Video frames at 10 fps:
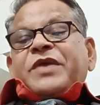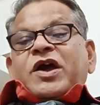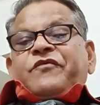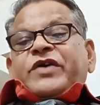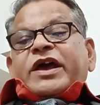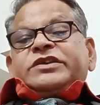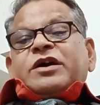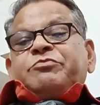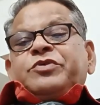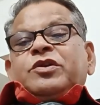For
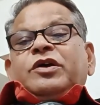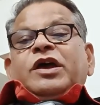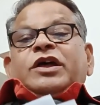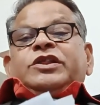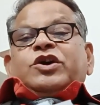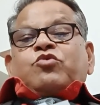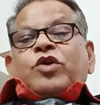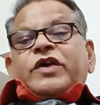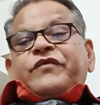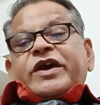example, the
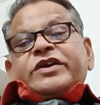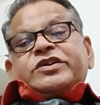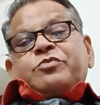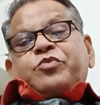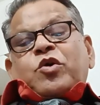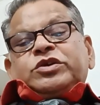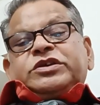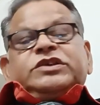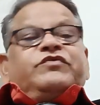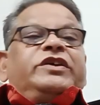codification
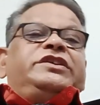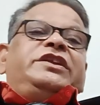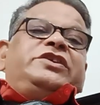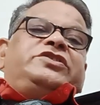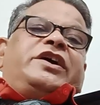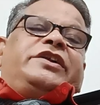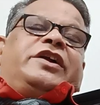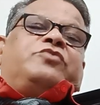process was initiated.